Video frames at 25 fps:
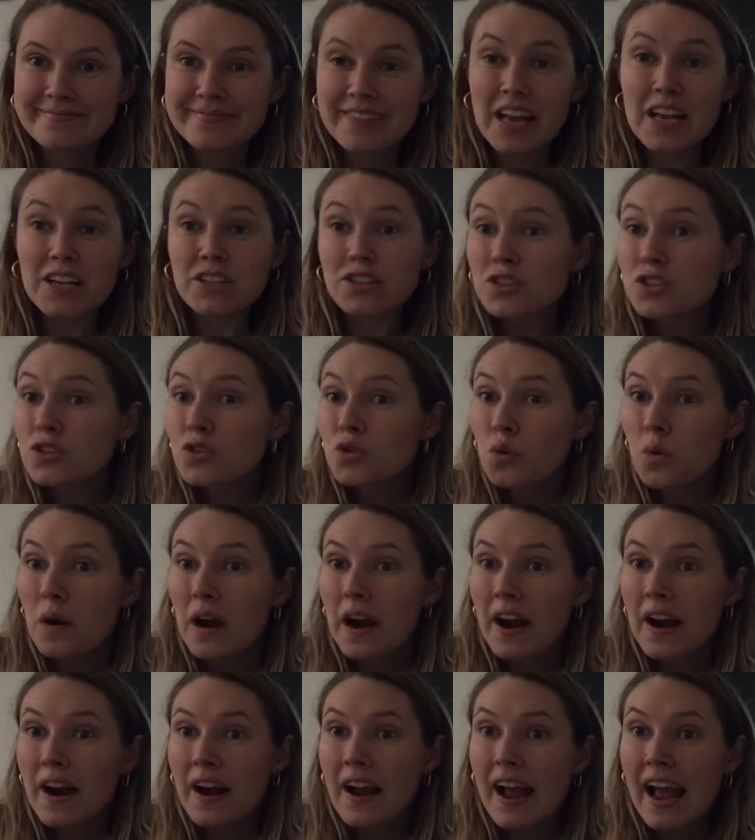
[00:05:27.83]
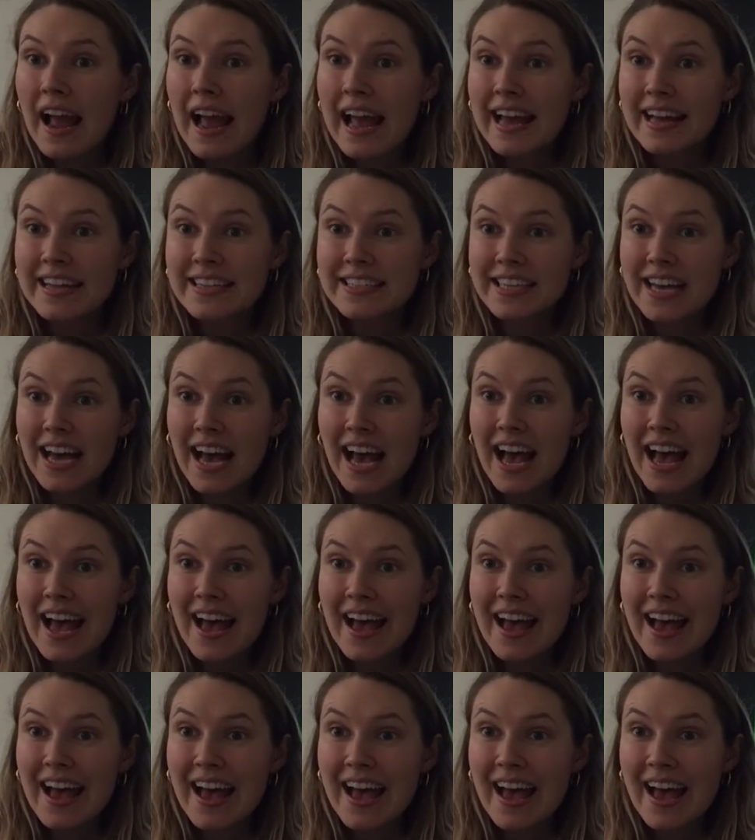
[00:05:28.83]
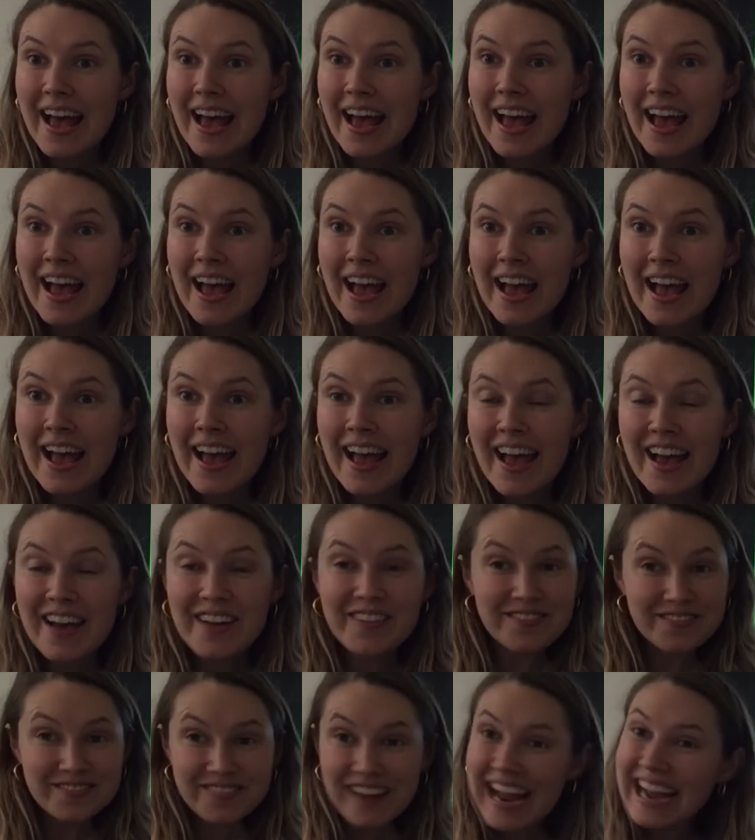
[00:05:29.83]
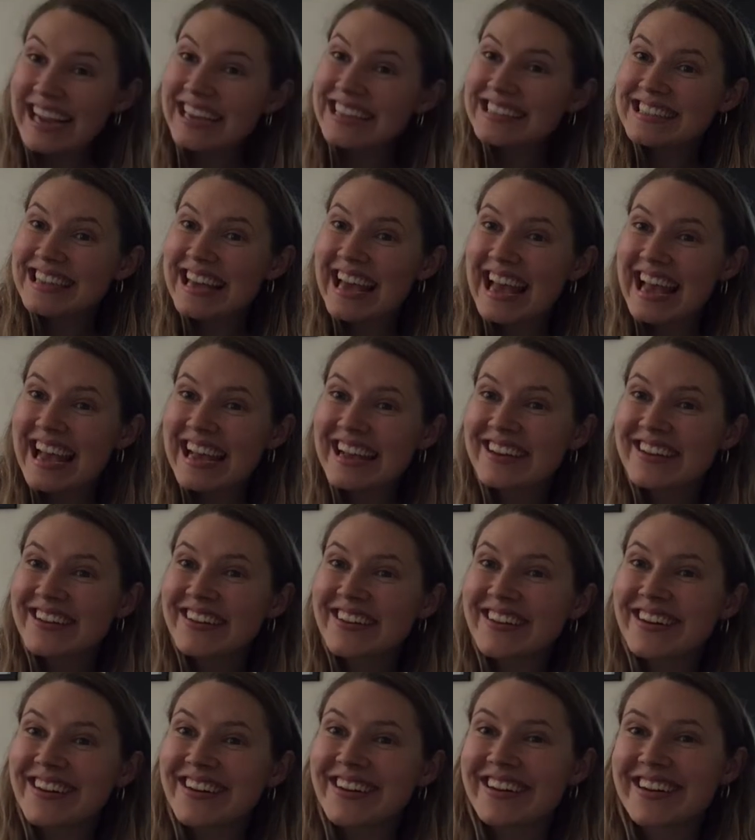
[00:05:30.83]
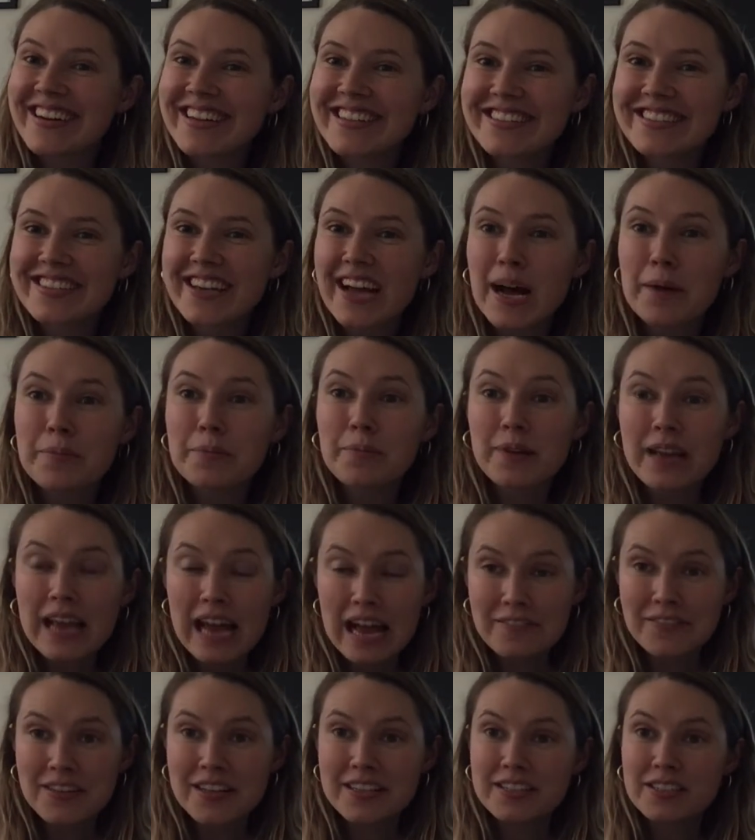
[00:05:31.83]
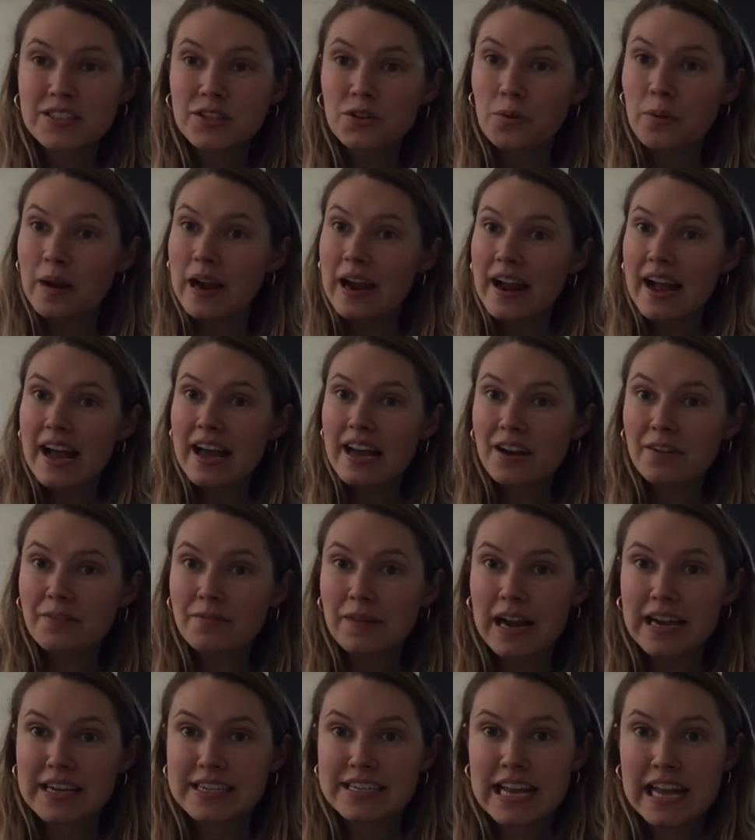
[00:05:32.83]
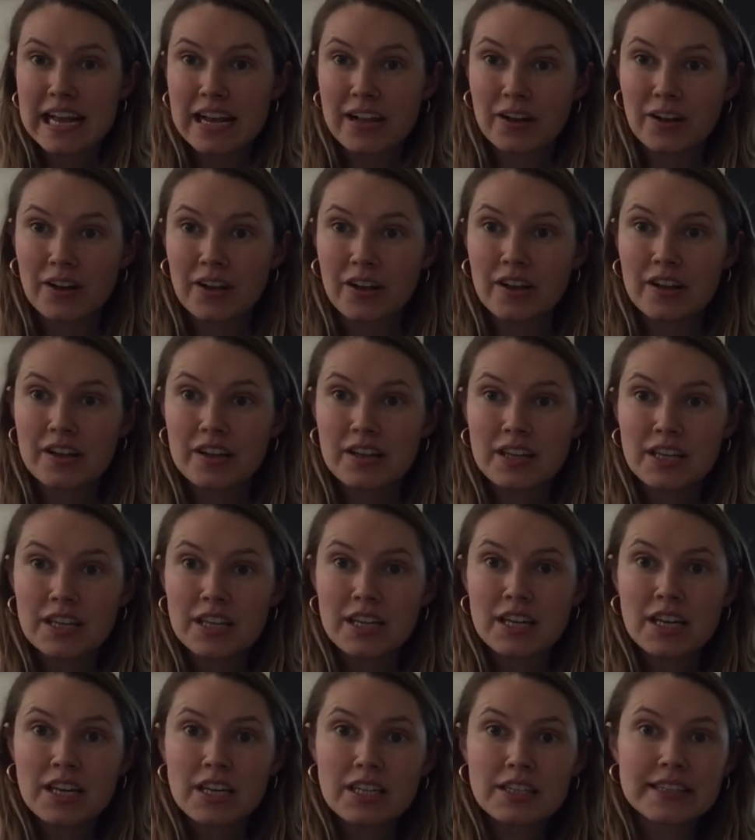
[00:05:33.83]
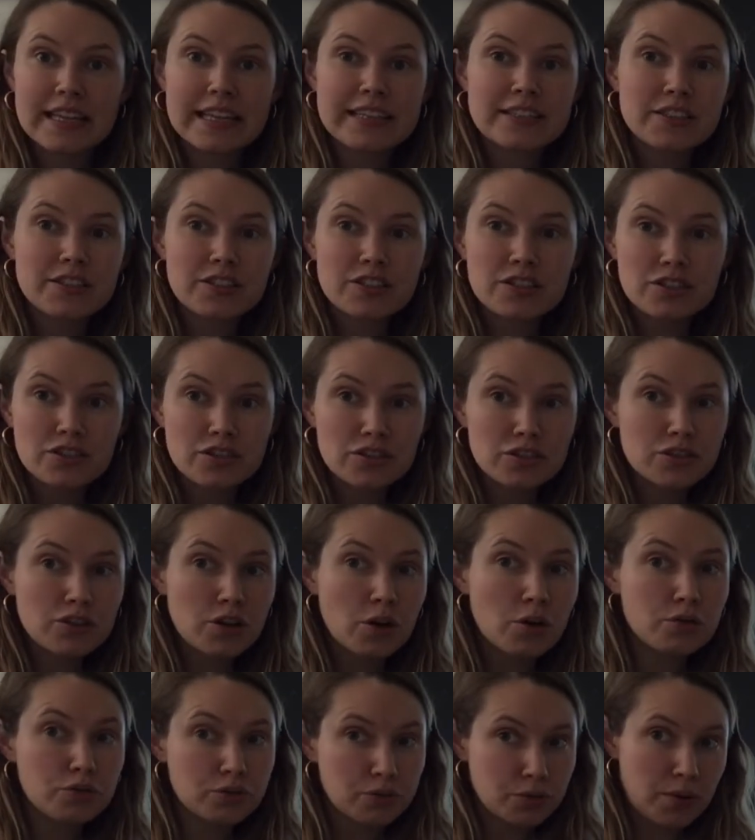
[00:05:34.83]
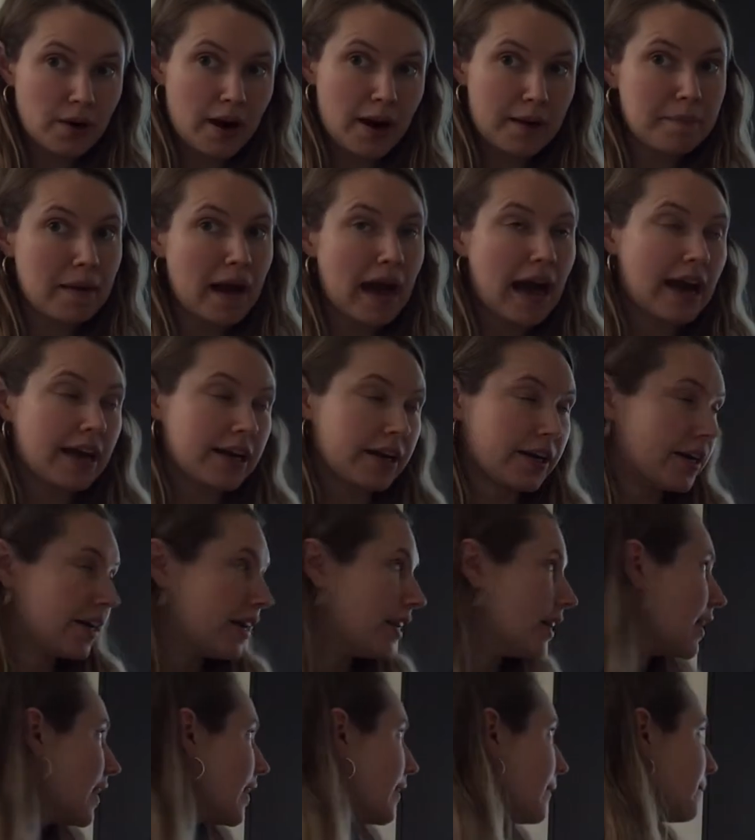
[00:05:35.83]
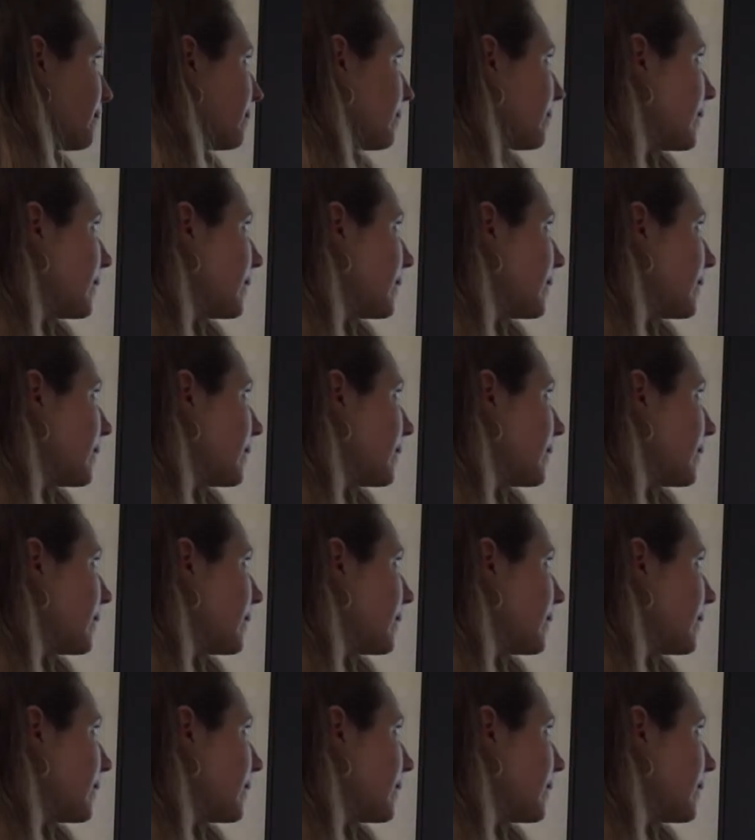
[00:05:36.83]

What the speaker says: A square and a rectangle. Good job. We have a square and a rectangle. Let's go through our pattern here.